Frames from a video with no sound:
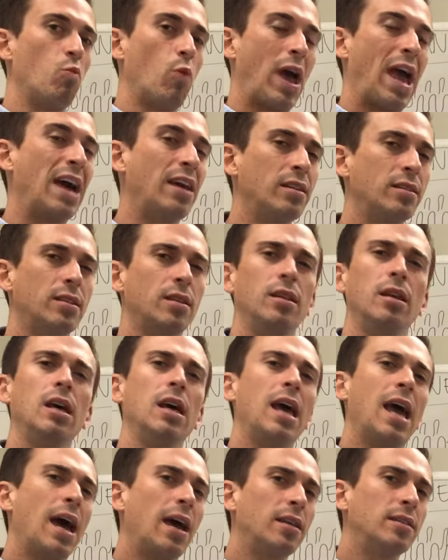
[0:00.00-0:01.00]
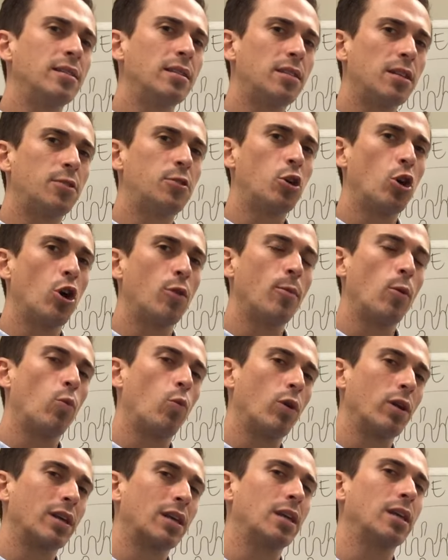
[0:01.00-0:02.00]
how does it how does it determine
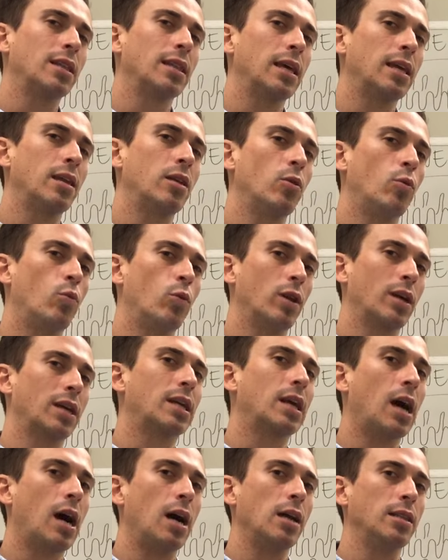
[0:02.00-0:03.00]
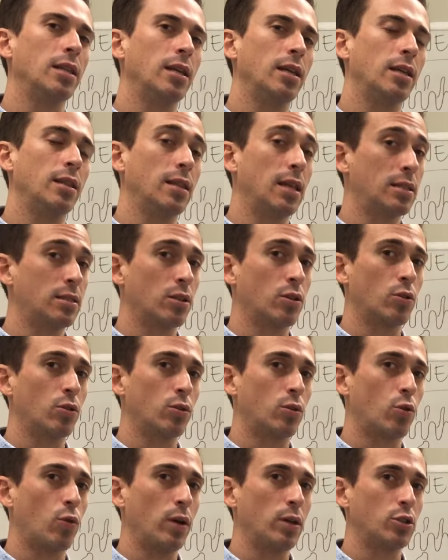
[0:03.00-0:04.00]
what it can let in and what it can't let in? That's a good
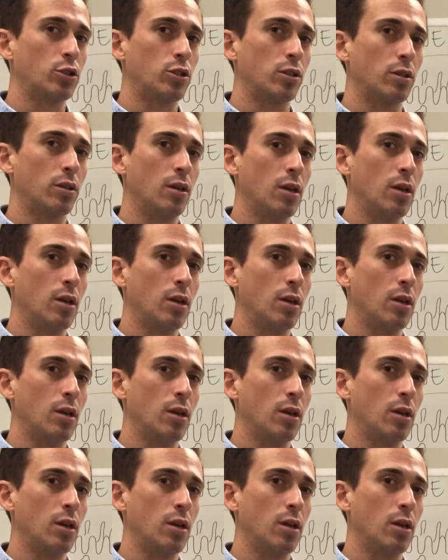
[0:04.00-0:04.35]
question.